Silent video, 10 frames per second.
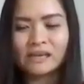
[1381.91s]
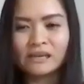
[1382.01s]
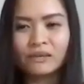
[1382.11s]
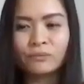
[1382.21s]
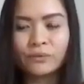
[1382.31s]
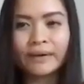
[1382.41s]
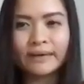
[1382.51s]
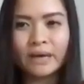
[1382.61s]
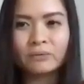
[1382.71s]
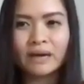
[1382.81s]
And right
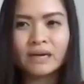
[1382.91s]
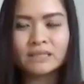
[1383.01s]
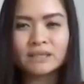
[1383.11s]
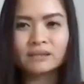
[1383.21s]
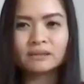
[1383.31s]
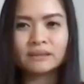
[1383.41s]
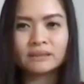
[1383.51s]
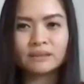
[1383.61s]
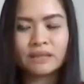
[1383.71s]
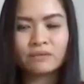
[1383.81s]
now, we're actually currently
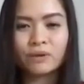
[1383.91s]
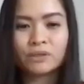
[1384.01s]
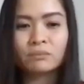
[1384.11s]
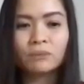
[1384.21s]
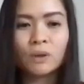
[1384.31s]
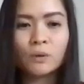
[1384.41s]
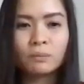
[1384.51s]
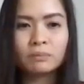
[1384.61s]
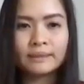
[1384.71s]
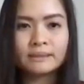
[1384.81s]
looking for some local
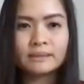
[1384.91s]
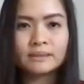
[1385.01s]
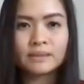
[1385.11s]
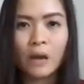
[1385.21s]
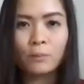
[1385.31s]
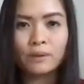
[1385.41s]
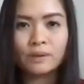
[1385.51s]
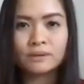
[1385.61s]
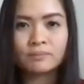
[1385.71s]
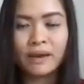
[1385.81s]
places to help
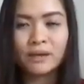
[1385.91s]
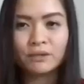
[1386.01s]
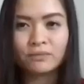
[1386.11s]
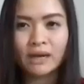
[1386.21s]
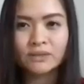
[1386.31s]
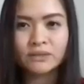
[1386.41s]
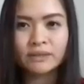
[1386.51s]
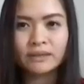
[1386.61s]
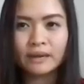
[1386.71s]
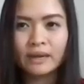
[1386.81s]
us manufacture
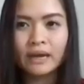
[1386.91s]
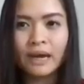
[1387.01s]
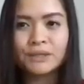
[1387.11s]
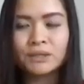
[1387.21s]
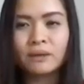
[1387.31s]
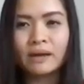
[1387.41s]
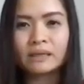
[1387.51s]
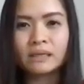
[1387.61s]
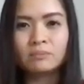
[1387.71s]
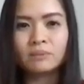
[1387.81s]
it. I do want to
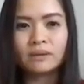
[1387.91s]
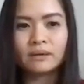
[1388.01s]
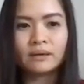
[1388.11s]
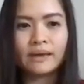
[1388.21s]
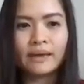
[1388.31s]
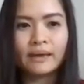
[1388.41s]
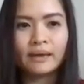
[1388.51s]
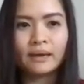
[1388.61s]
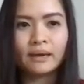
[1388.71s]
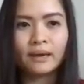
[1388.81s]
keep
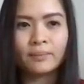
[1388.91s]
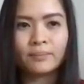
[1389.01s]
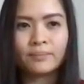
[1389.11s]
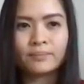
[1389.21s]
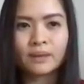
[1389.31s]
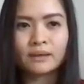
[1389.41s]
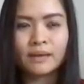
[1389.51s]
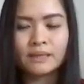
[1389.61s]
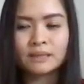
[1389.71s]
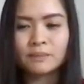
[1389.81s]
um,
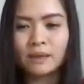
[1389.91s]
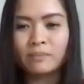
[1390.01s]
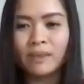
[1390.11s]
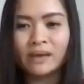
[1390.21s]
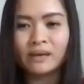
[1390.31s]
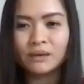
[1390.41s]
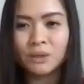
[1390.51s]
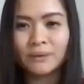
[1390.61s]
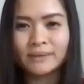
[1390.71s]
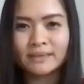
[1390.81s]
it to be made in
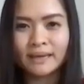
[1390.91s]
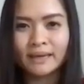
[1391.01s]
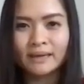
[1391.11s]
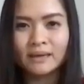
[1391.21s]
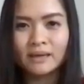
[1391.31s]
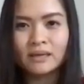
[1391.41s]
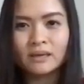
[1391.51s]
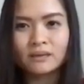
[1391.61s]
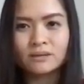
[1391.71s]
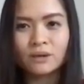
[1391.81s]
USA,
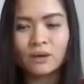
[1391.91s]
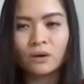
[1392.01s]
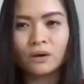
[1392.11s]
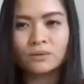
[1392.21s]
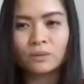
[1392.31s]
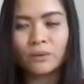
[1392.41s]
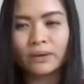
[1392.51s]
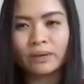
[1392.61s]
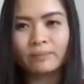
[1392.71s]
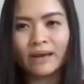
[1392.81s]
and so also
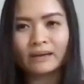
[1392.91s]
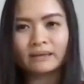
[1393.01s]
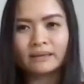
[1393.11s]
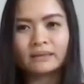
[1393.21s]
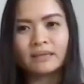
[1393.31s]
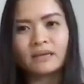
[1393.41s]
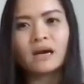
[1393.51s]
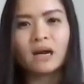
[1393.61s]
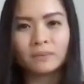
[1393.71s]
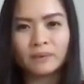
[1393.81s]
bringing back like the
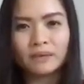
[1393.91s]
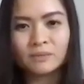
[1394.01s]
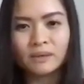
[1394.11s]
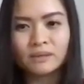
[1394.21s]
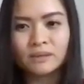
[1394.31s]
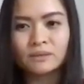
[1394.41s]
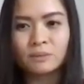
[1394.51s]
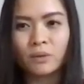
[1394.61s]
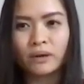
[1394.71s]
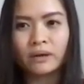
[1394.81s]
economy as well too,
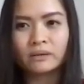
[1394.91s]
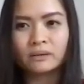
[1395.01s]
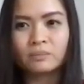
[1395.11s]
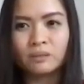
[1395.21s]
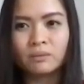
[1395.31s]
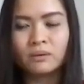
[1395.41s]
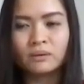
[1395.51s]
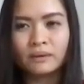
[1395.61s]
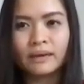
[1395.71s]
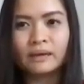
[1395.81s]
supporting other
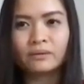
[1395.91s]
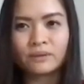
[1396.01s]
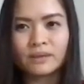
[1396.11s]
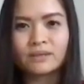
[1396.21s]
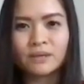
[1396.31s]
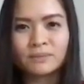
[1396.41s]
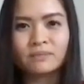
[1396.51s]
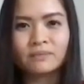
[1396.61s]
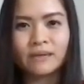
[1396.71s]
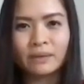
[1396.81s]
people in terms
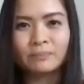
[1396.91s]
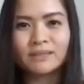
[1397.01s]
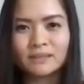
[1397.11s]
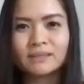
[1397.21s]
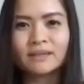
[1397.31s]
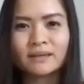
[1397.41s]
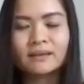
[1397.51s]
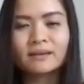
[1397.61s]
of getting businesses here.